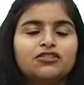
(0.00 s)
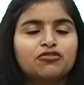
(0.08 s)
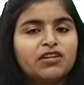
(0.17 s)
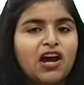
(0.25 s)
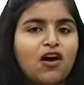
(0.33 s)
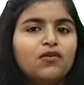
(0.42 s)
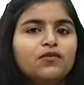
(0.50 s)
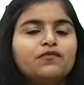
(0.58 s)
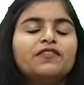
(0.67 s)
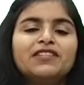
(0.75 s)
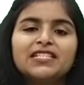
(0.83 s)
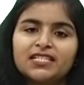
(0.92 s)
So now we
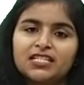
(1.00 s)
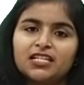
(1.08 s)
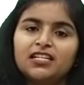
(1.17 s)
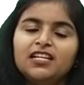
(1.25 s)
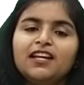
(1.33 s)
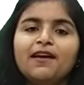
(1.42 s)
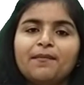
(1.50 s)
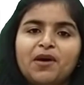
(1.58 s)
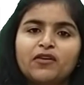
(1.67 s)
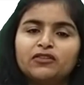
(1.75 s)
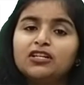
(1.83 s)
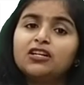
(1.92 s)
will study
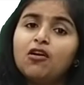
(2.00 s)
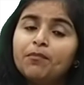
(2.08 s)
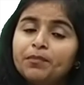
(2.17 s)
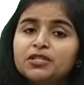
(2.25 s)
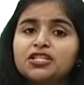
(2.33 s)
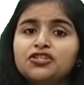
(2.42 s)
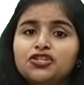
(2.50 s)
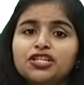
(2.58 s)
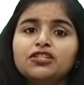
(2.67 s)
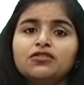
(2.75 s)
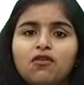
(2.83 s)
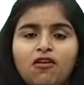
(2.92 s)
about the
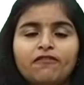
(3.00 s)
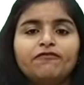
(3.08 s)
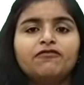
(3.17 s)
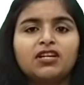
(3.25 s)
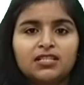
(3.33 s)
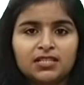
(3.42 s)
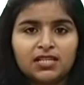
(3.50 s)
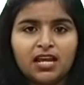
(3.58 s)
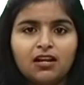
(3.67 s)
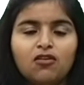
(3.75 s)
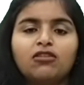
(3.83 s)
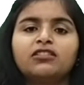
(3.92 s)
composition of a cell
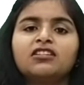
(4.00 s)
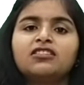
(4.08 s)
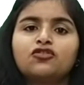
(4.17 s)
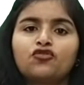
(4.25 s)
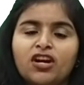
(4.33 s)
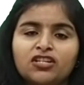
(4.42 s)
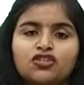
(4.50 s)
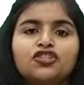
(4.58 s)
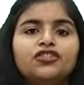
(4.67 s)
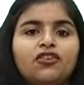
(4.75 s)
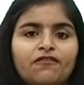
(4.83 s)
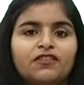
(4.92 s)
or the structure
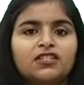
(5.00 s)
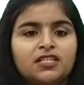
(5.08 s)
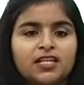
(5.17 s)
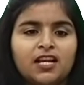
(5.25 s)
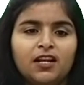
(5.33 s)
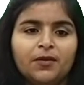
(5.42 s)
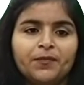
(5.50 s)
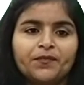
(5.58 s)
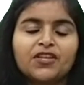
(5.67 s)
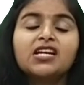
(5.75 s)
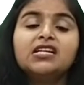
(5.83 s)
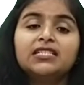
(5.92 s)
of a cell.
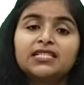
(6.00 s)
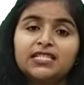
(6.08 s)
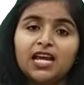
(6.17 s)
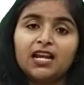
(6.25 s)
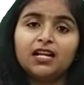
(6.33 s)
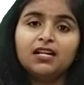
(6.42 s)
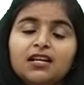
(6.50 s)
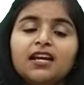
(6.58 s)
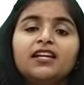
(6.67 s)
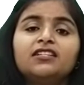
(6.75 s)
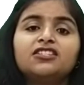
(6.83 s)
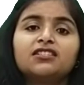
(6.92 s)
Cell,
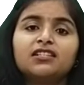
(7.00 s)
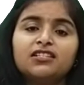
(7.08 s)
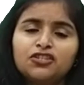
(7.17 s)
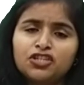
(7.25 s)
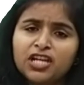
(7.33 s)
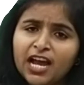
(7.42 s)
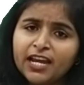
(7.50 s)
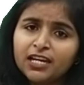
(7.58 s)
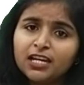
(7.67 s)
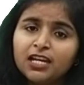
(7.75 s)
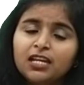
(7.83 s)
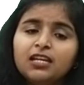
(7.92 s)
it is a
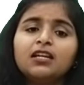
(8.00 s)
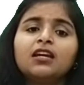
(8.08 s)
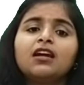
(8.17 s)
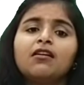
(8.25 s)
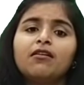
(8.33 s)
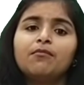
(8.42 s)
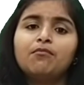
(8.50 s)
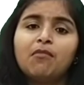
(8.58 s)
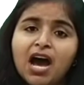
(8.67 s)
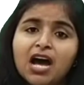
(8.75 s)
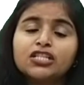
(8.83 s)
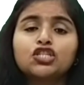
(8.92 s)
tiny
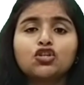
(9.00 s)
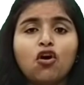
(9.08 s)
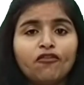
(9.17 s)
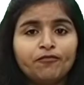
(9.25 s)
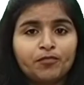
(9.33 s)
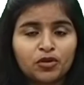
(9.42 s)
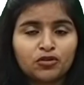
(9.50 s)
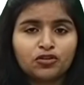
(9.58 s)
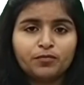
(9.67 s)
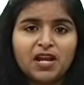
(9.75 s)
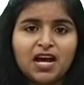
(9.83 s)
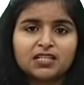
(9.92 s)
mass of
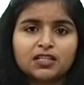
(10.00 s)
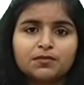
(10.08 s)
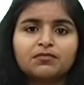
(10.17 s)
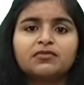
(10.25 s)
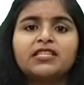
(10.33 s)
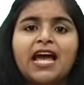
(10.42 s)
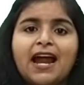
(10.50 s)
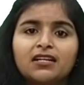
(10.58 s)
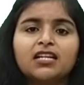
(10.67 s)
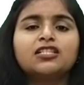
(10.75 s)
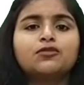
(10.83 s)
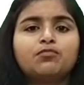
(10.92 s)
protoplasm that is